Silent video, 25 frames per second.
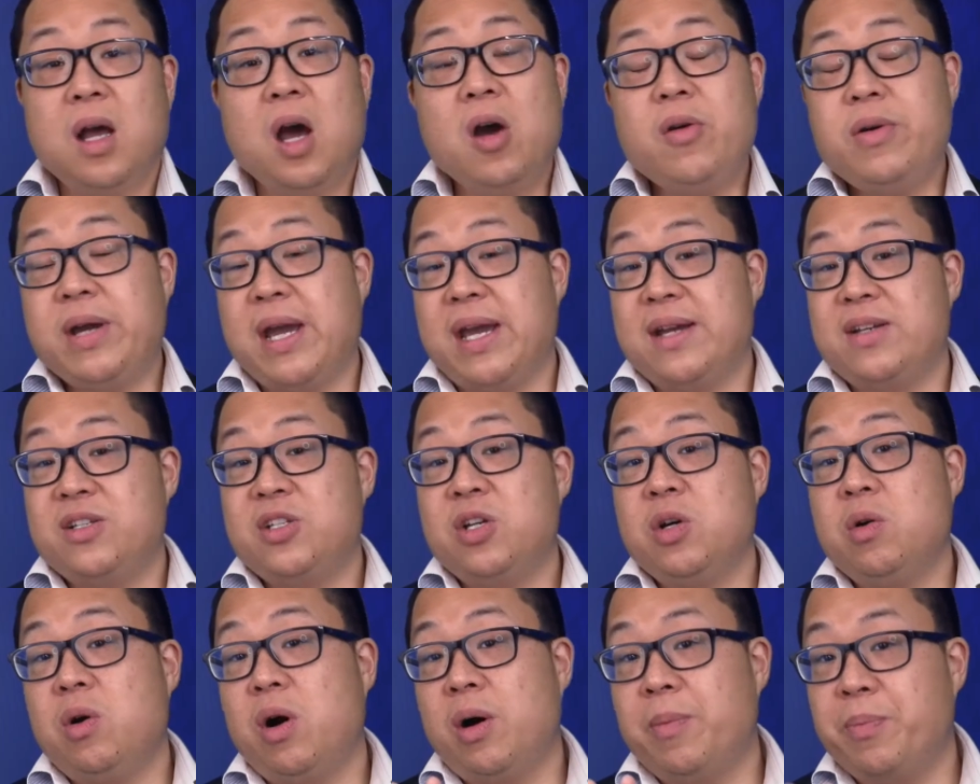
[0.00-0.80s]
Okay,
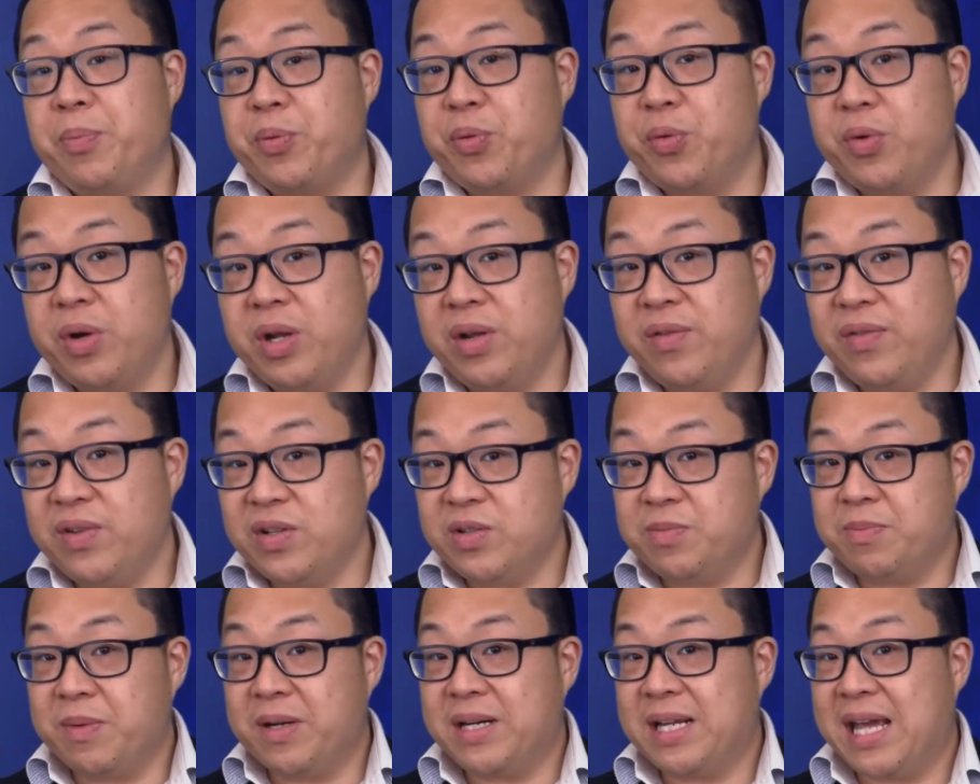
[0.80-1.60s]
so on
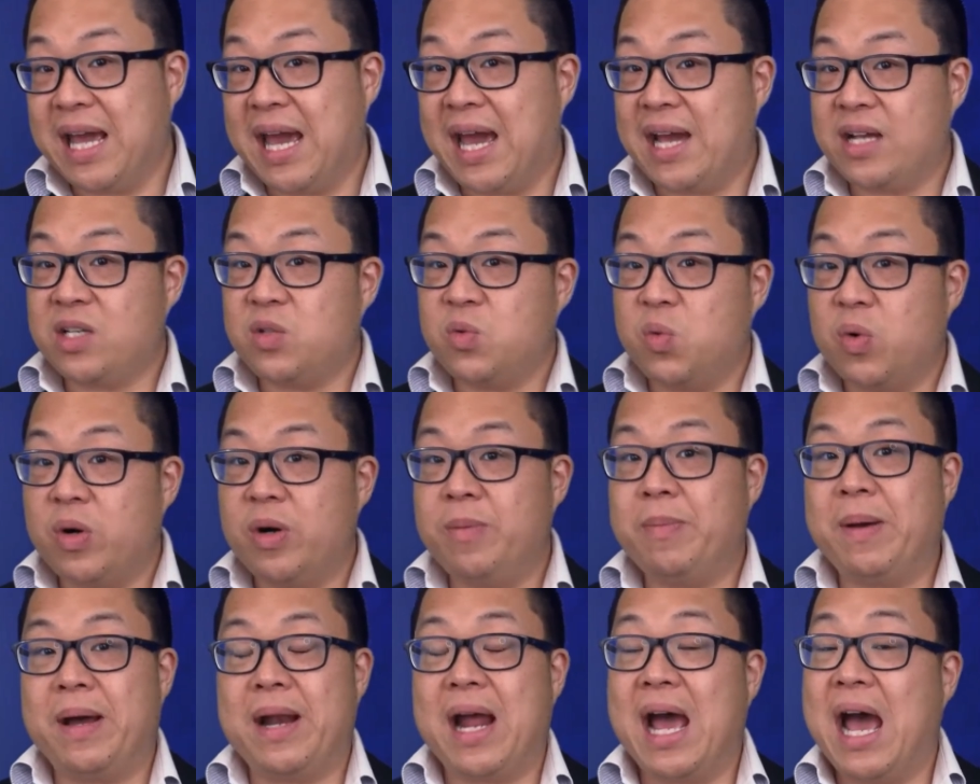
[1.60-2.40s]
previous money hacks, we're
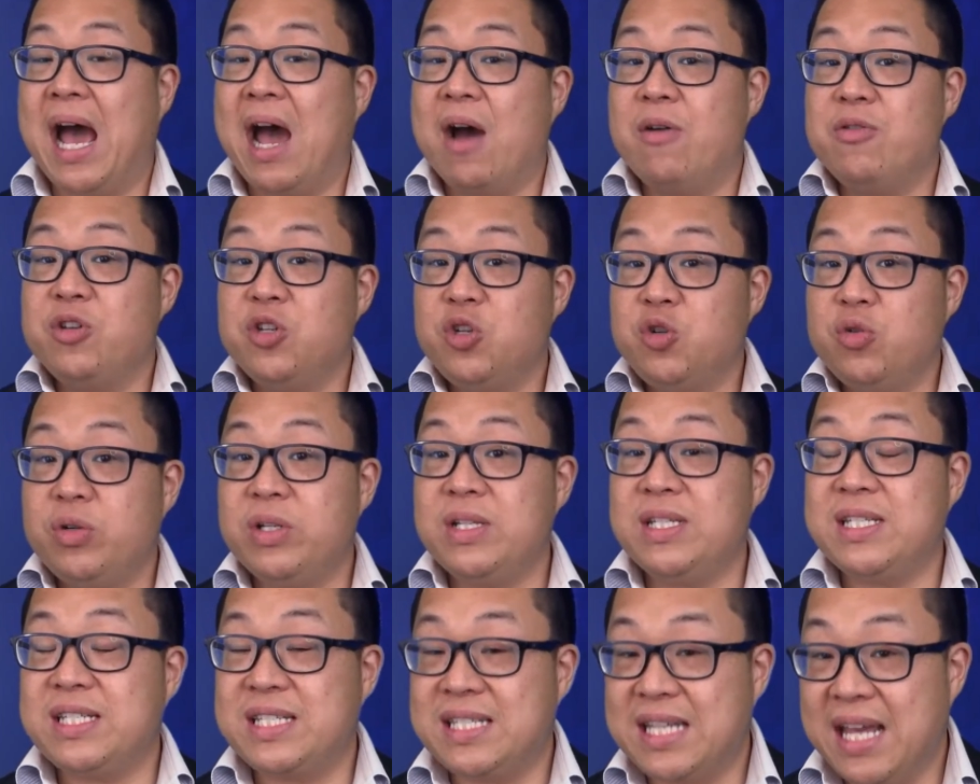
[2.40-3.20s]
about how you
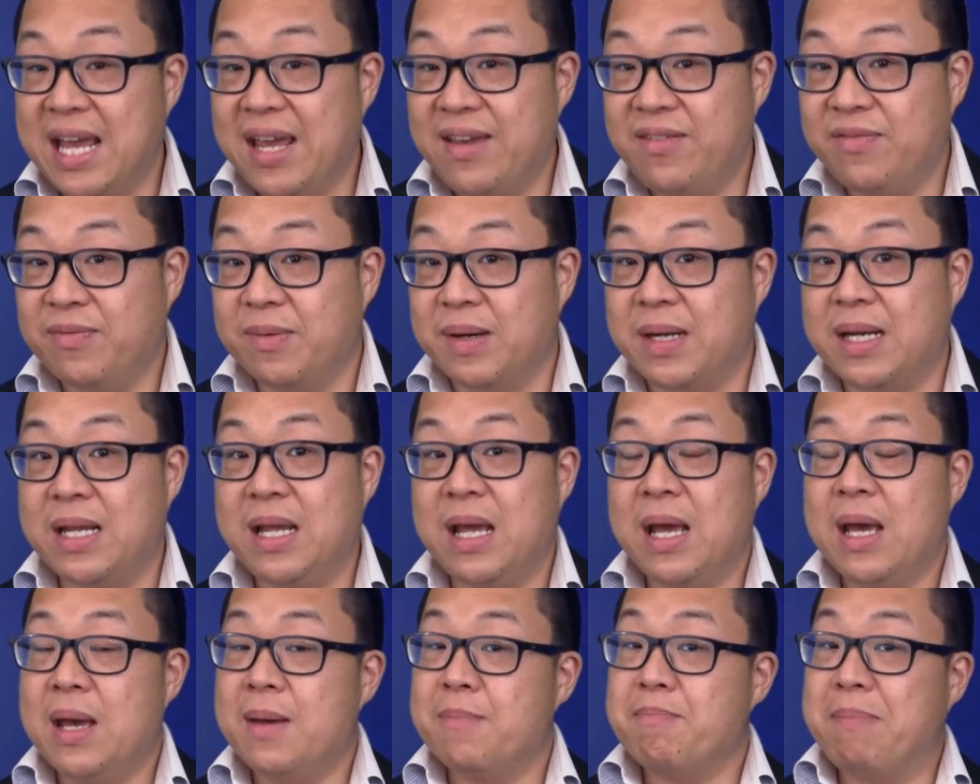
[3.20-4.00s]
can save
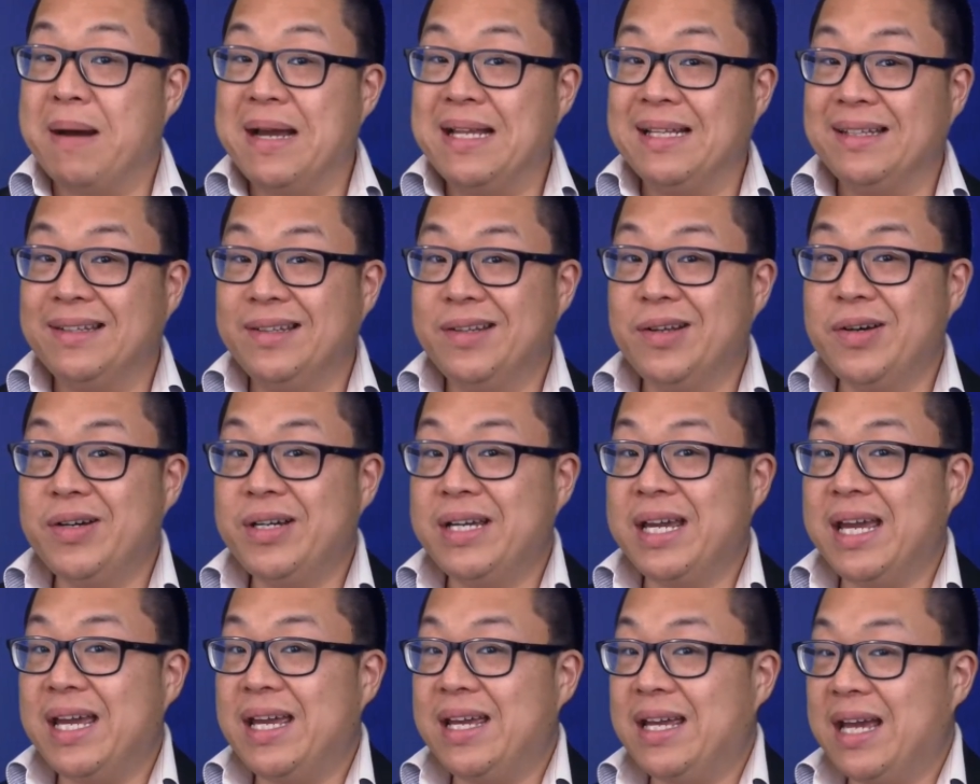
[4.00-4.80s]
money by
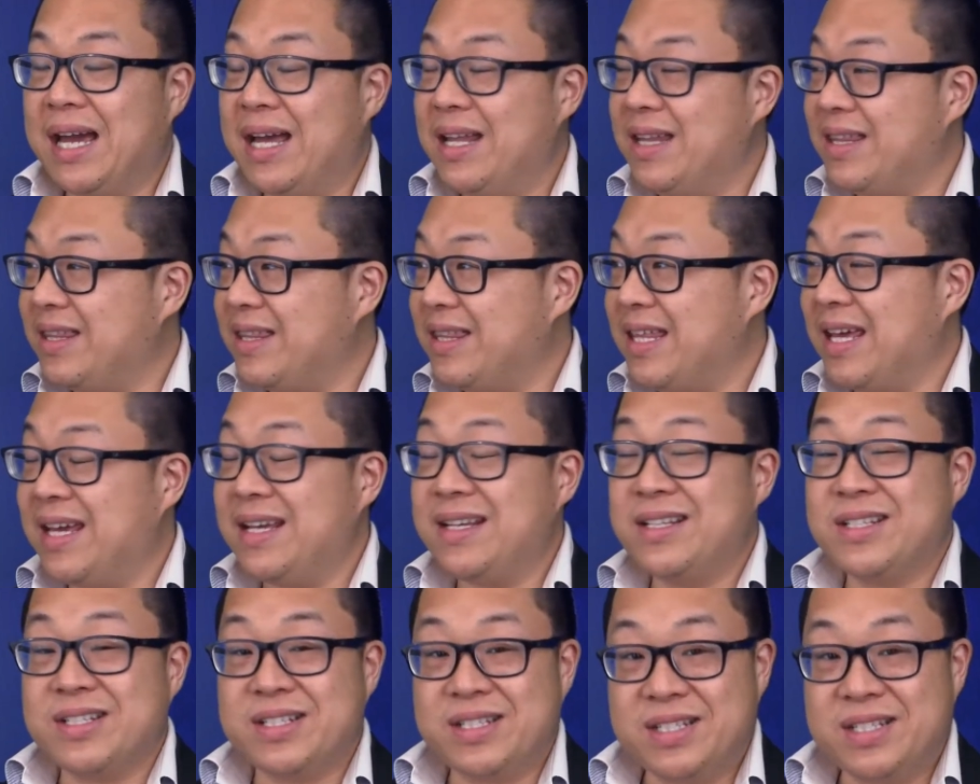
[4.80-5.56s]
looking at things